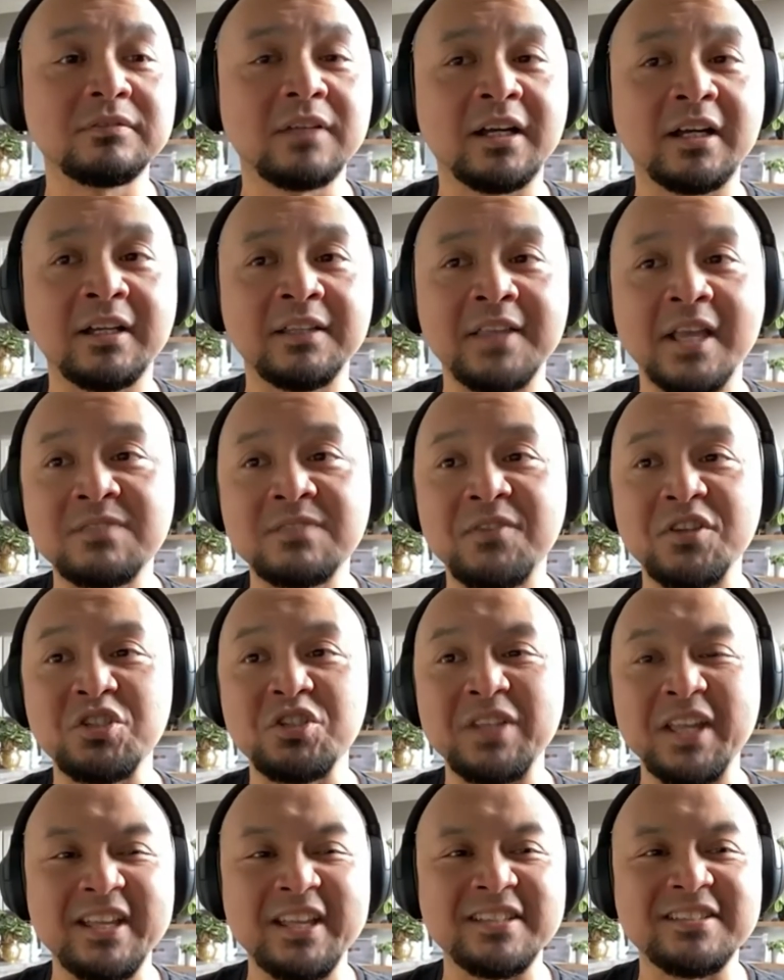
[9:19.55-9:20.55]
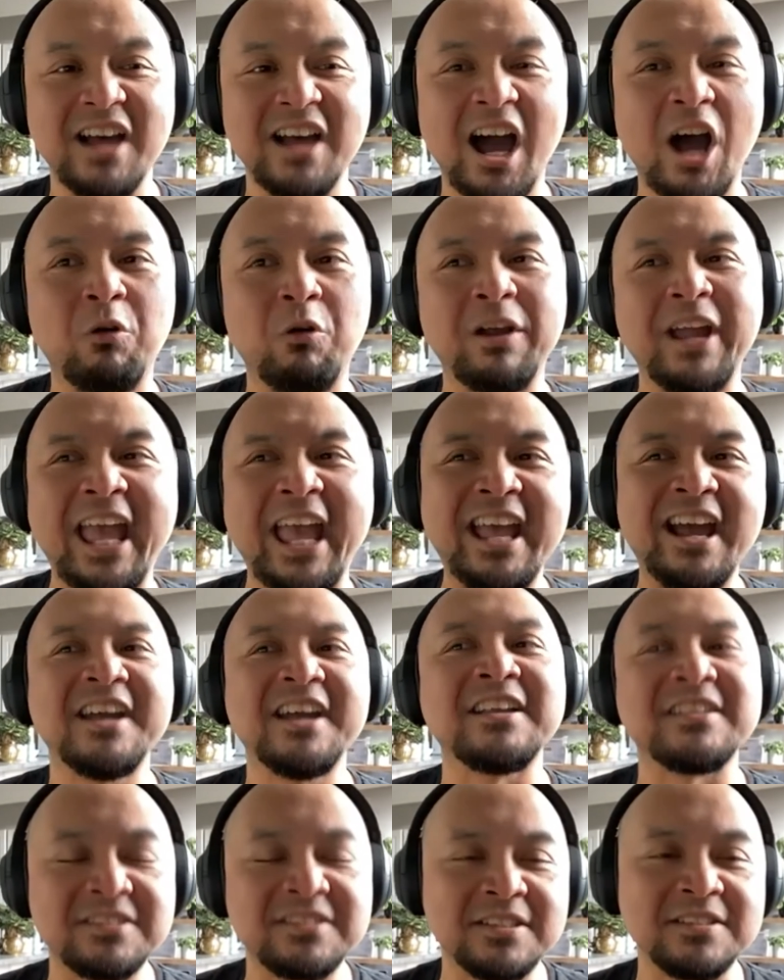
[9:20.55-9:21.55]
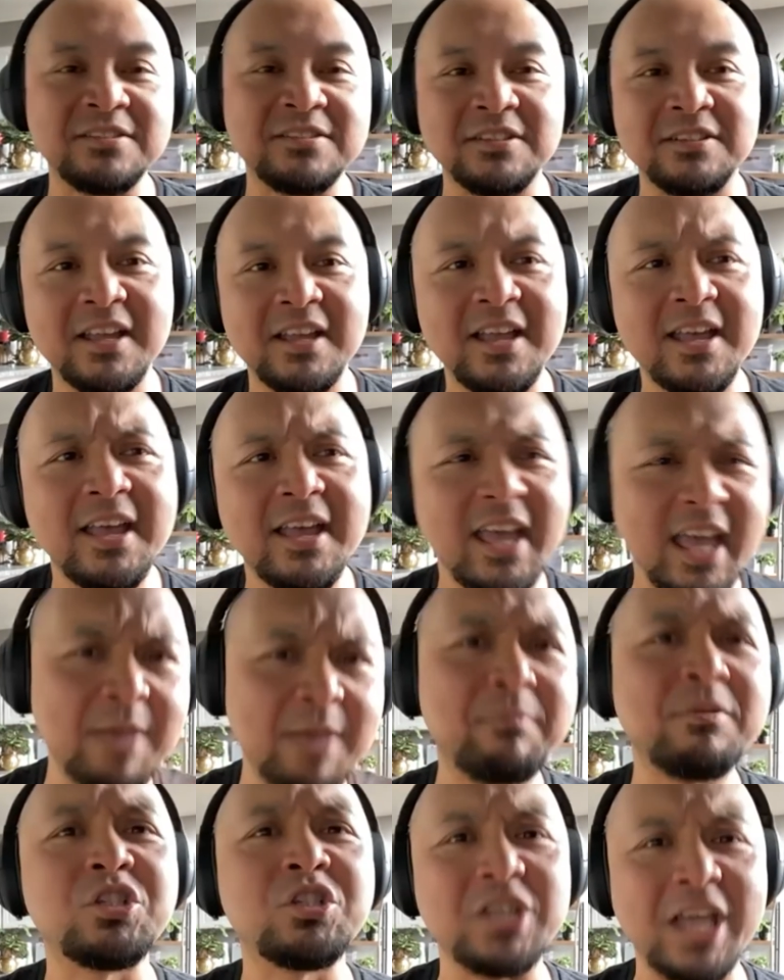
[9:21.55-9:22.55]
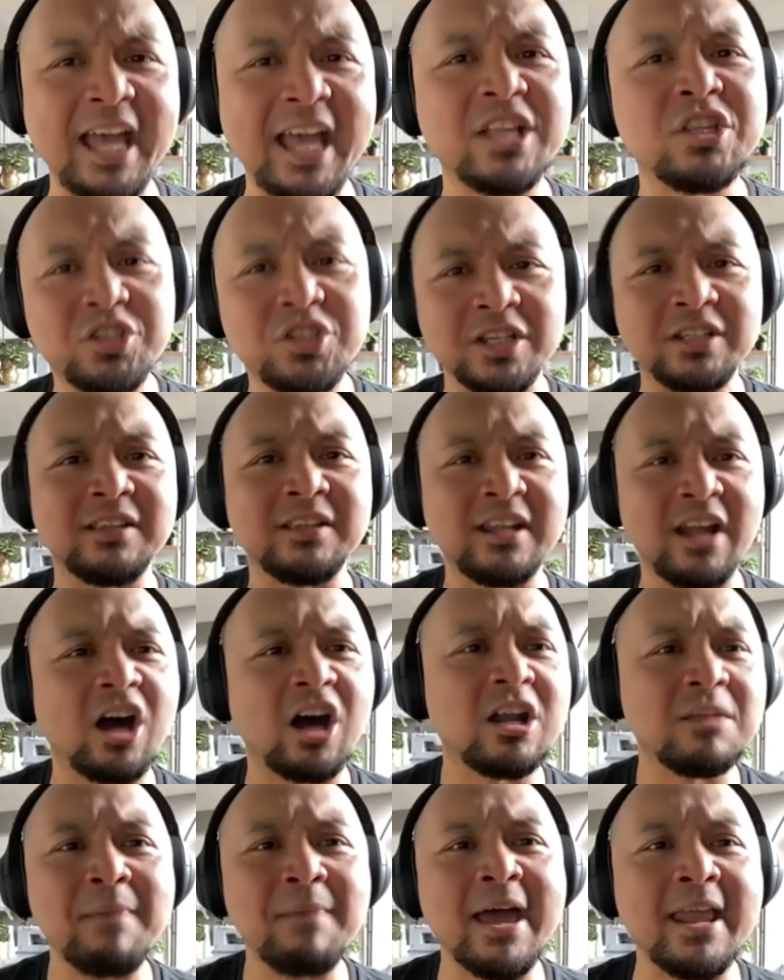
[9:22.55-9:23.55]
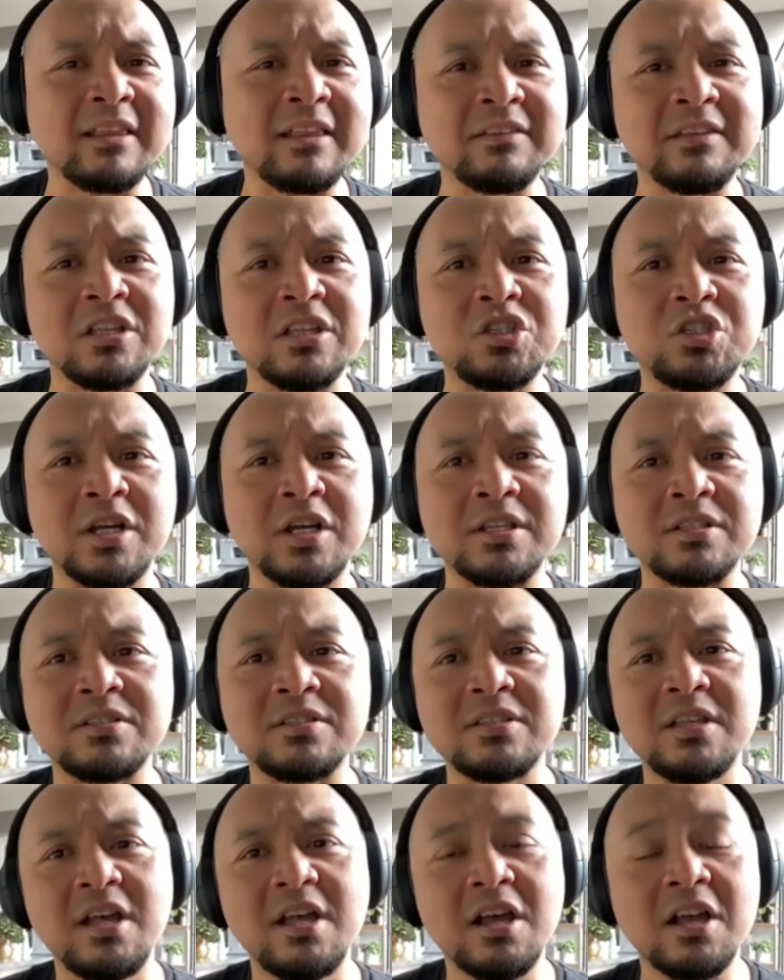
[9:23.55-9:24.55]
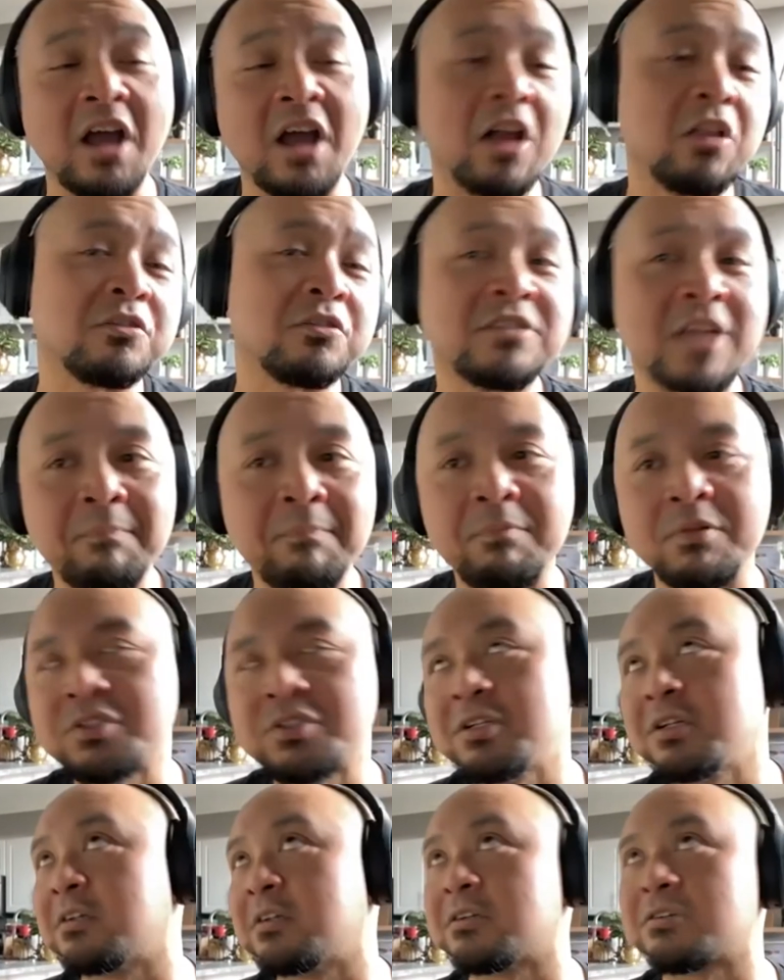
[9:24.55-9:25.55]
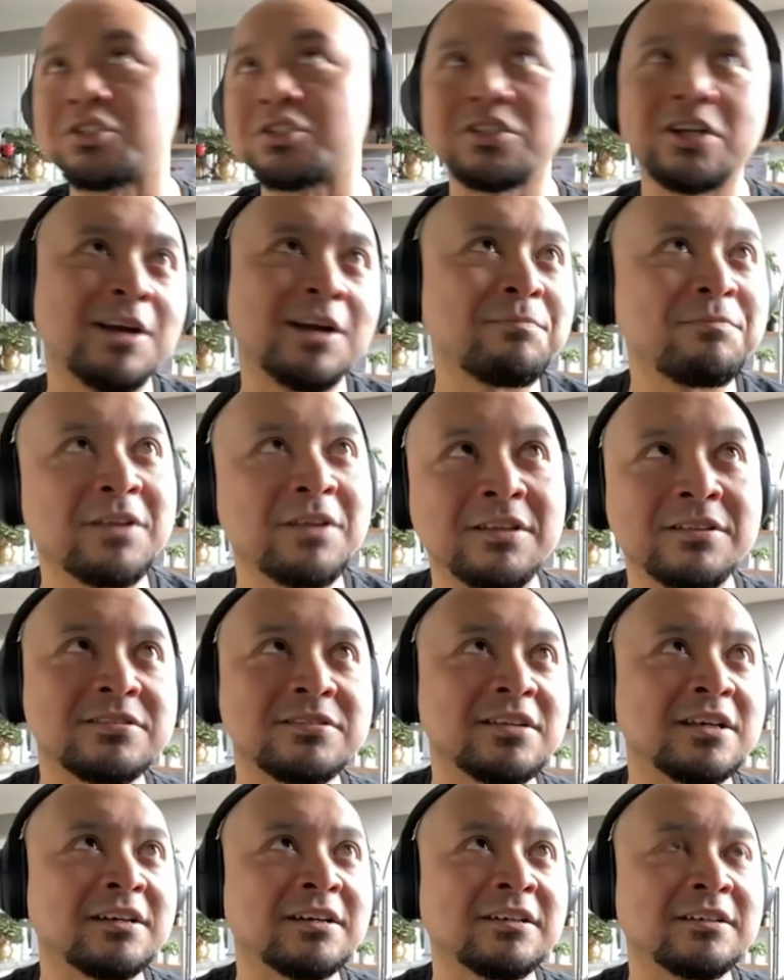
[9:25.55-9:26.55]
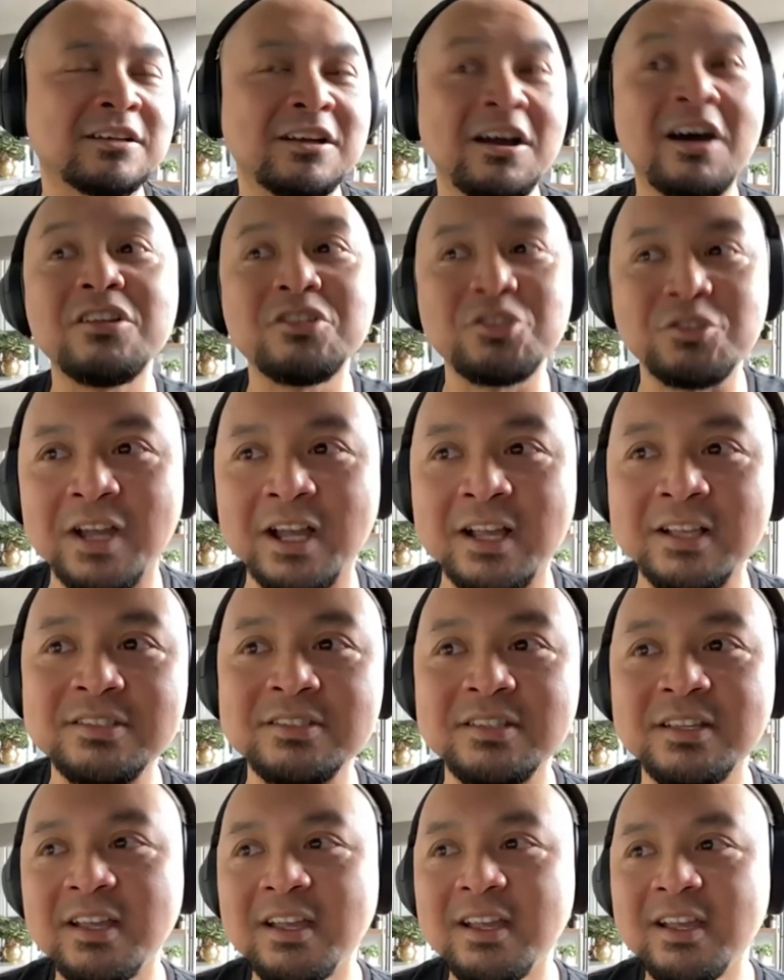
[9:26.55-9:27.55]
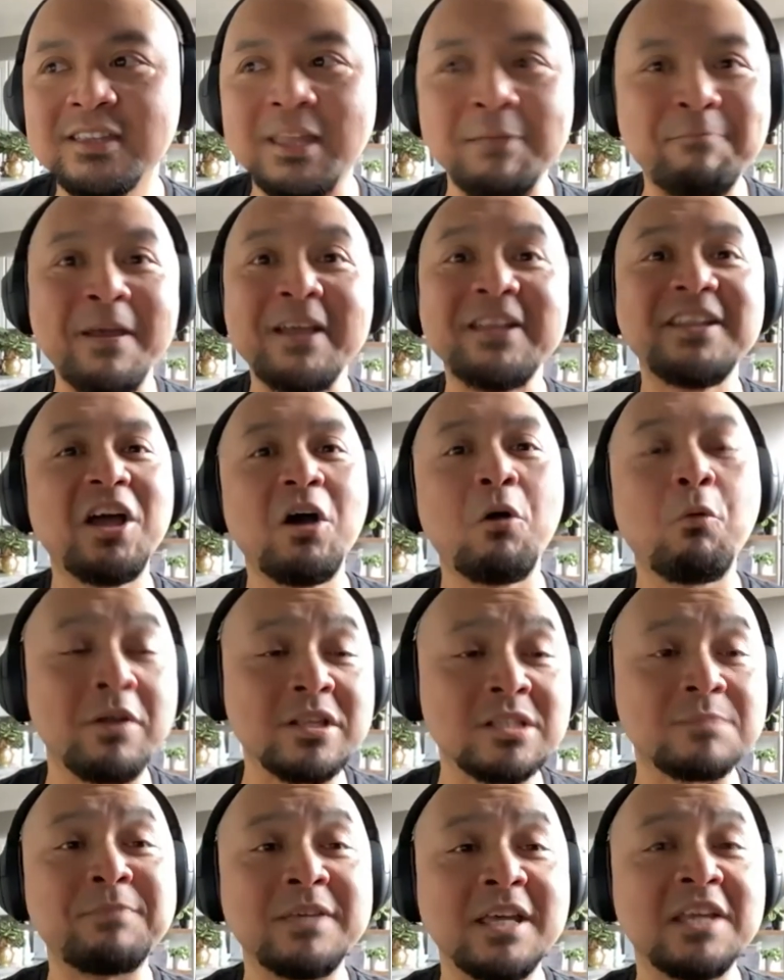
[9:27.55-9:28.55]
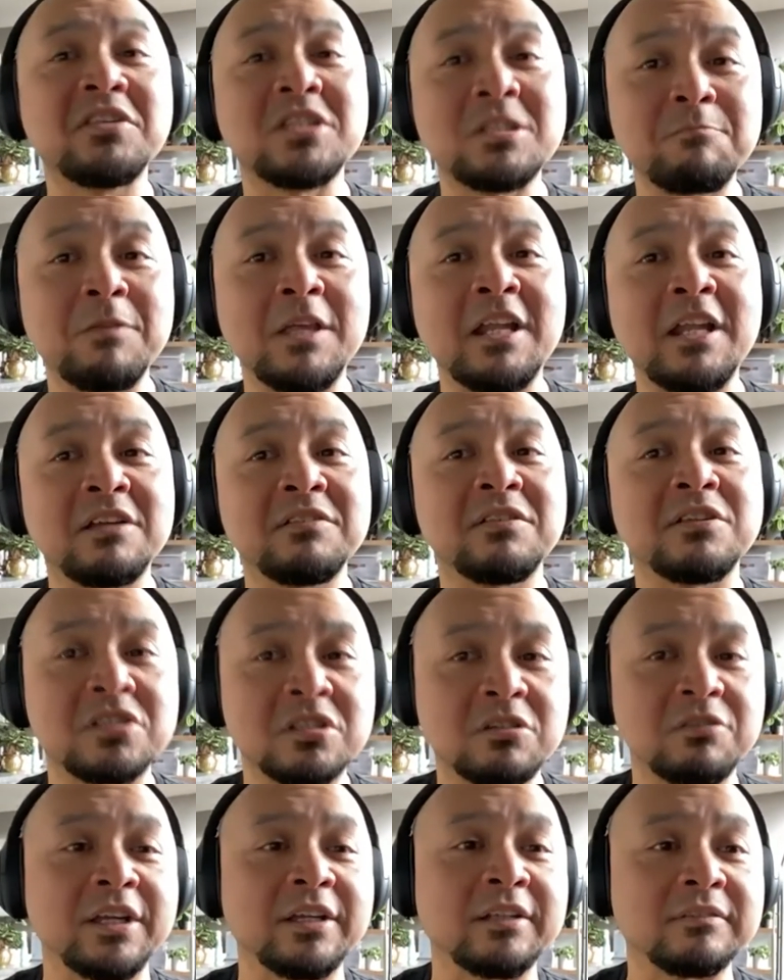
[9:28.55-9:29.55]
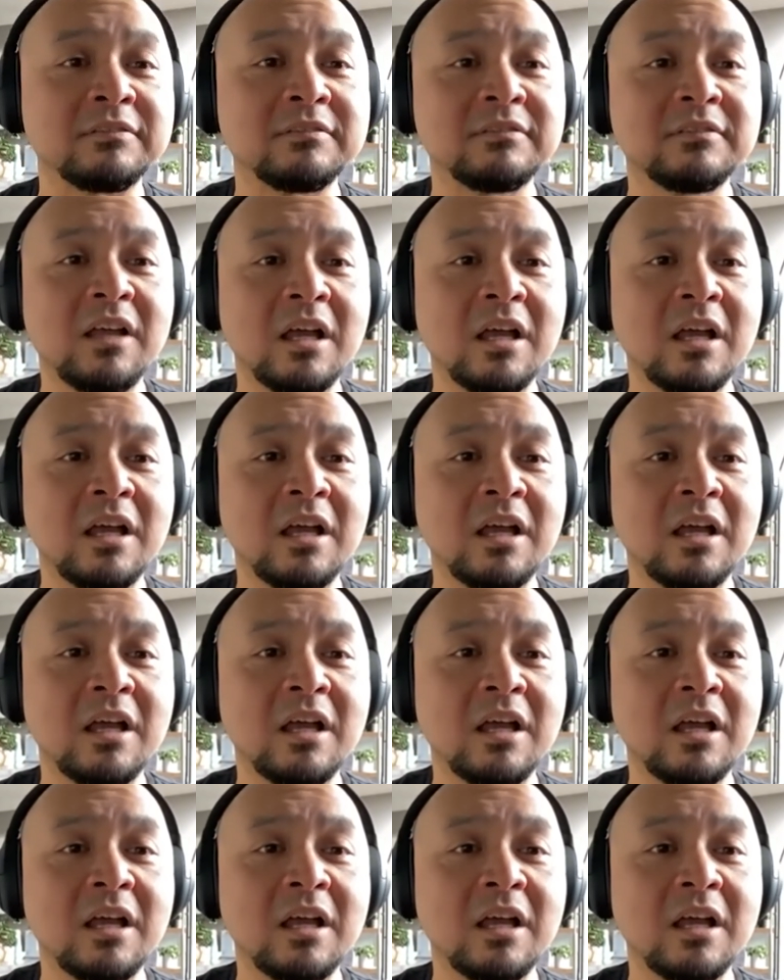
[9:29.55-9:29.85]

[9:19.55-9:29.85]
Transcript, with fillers: Uh, NXTVISION is our AI assisted image engine that automatically adjusts color temperature, sharpness, uh, contrast, depending on what's being displayed on the screen.